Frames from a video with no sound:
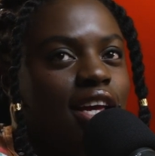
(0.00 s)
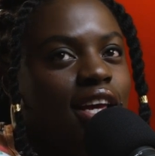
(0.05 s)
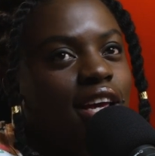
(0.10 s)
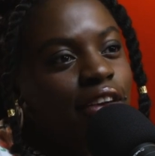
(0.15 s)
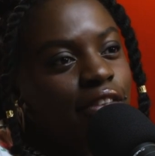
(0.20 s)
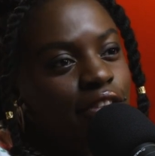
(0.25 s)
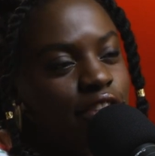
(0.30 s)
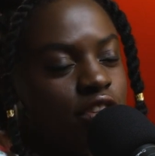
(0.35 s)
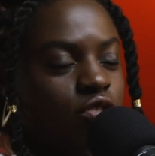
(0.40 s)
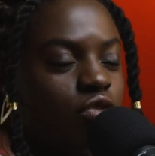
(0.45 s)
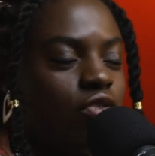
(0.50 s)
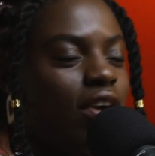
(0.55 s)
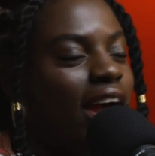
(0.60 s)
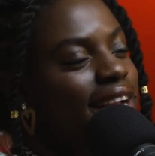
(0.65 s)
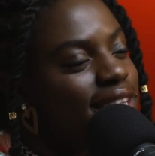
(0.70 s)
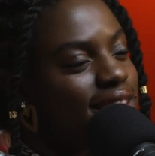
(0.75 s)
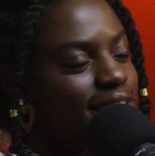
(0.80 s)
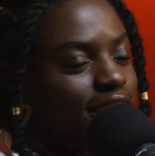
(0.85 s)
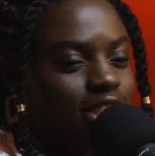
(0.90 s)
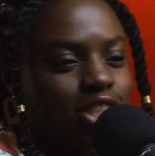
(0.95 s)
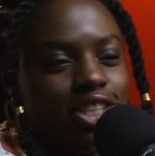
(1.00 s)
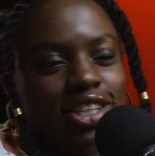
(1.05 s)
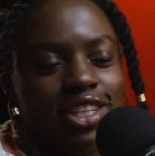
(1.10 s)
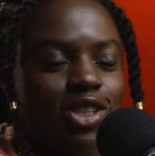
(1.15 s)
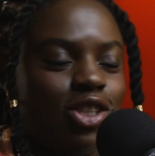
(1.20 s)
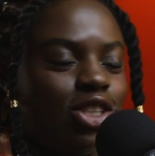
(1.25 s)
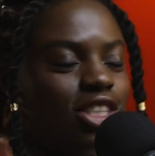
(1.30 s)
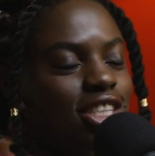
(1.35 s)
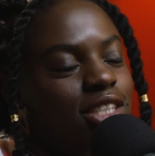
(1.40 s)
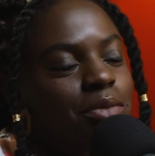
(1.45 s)
if it's right, it
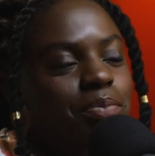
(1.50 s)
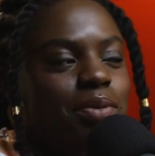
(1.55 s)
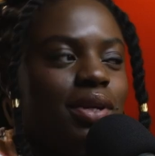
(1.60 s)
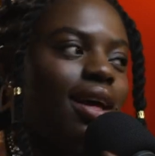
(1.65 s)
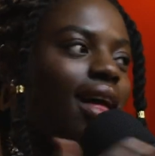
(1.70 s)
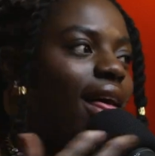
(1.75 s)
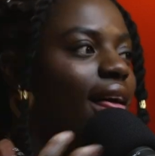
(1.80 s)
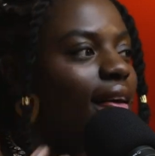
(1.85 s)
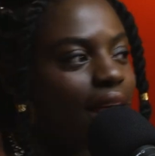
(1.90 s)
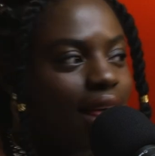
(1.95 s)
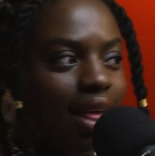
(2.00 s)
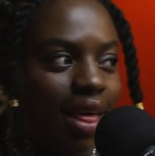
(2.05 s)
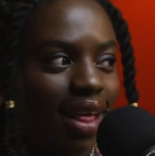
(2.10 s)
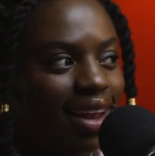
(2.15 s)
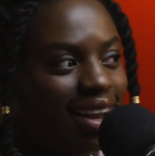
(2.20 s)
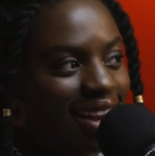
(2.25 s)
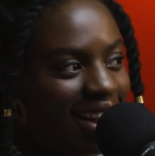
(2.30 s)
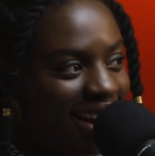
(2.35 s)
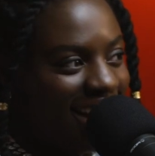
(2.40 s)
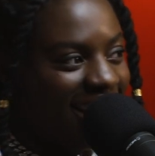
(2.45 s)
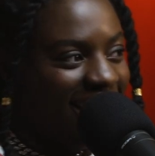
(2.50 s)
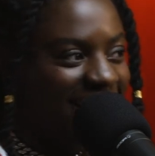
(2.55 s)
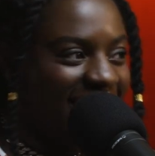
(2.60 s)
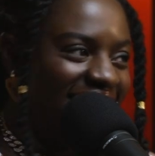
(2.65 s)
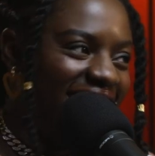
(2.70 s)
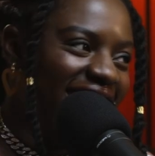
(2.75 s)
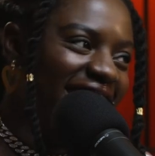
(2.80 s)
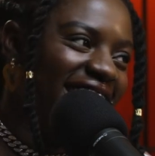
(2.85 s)
should just be like